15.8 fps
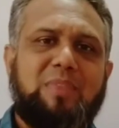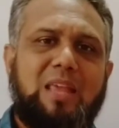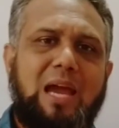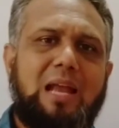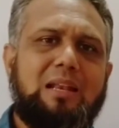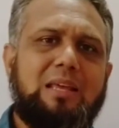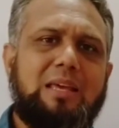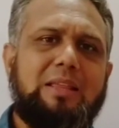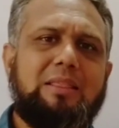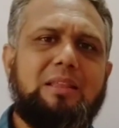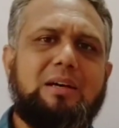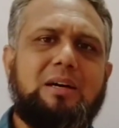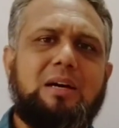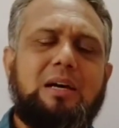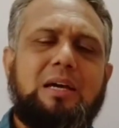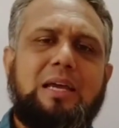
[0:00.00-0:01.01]
And in
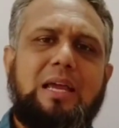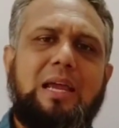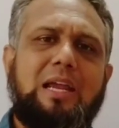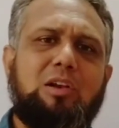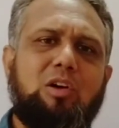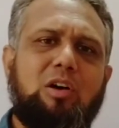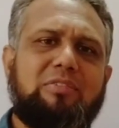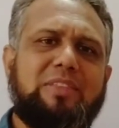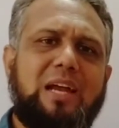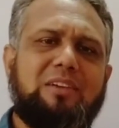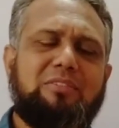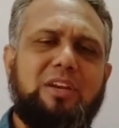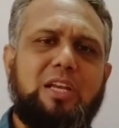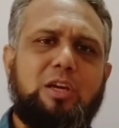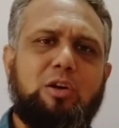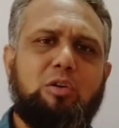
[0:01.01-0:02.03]
the end of that
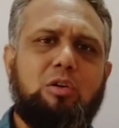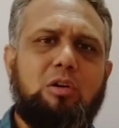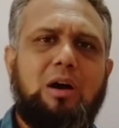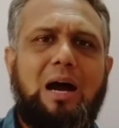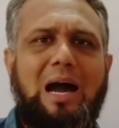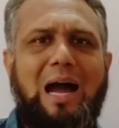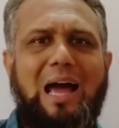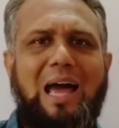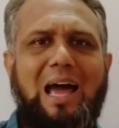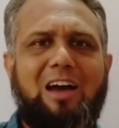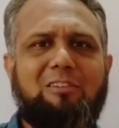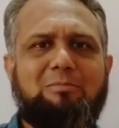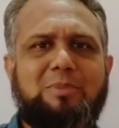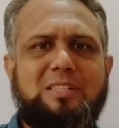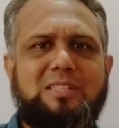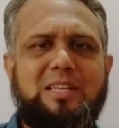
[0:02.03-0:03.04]
video, I
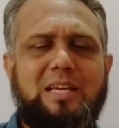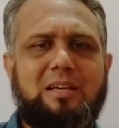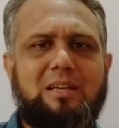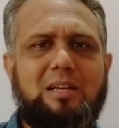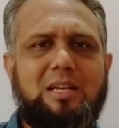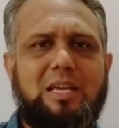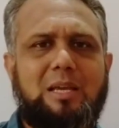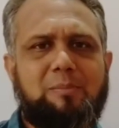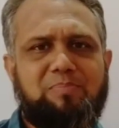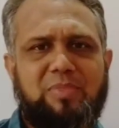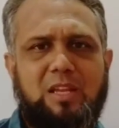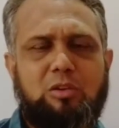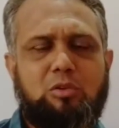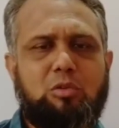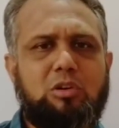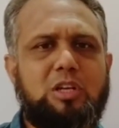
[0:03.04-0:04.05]
have mistakenly
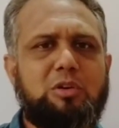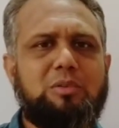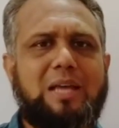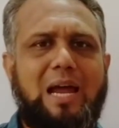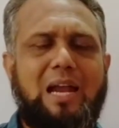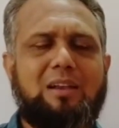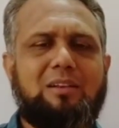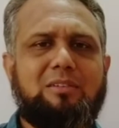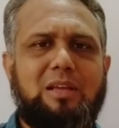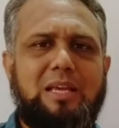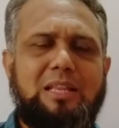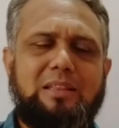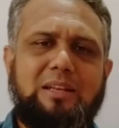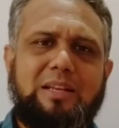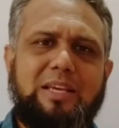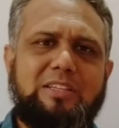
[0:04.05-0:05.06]
told you that
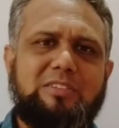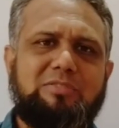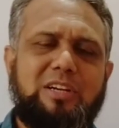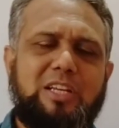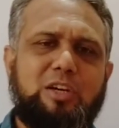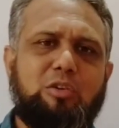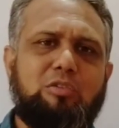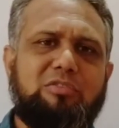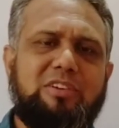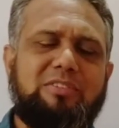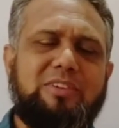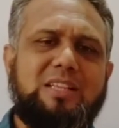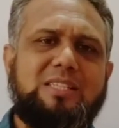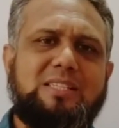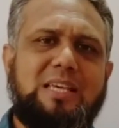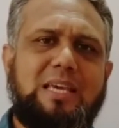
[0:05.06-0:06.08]
in the next video we
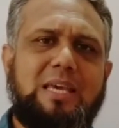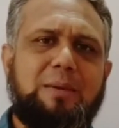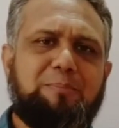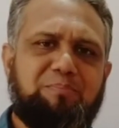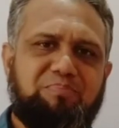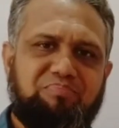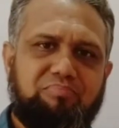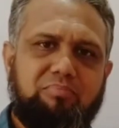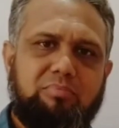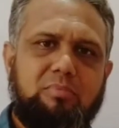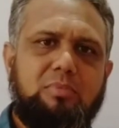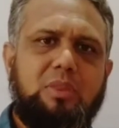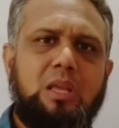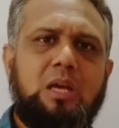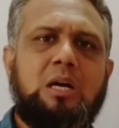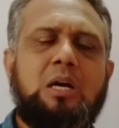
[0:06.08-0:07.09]
will see
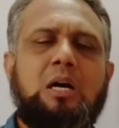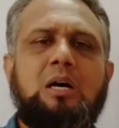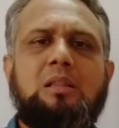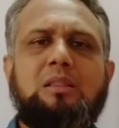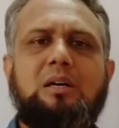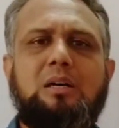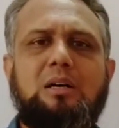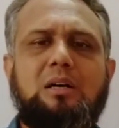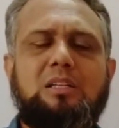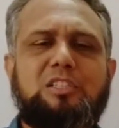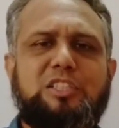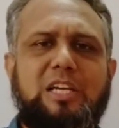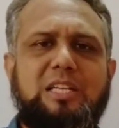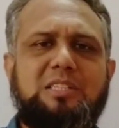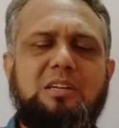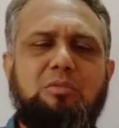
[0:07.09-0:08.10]
the
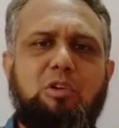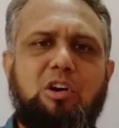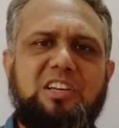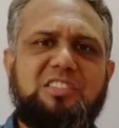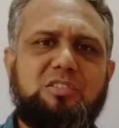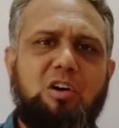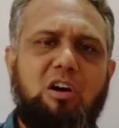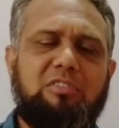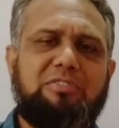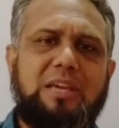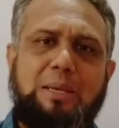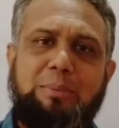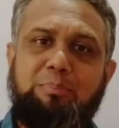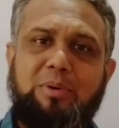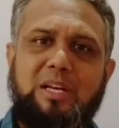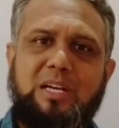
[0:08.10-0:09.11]
change the voice of
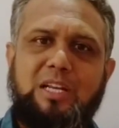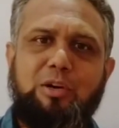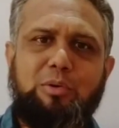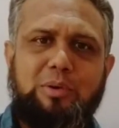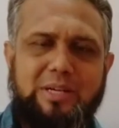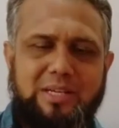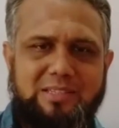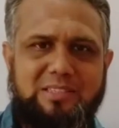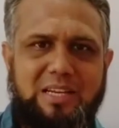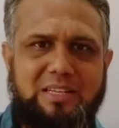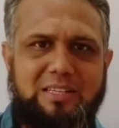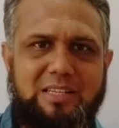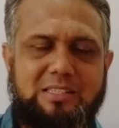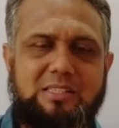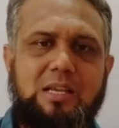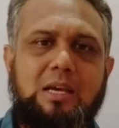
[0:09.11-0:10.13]
imperative
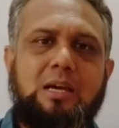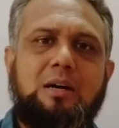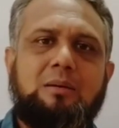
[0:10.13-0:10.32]
sentence.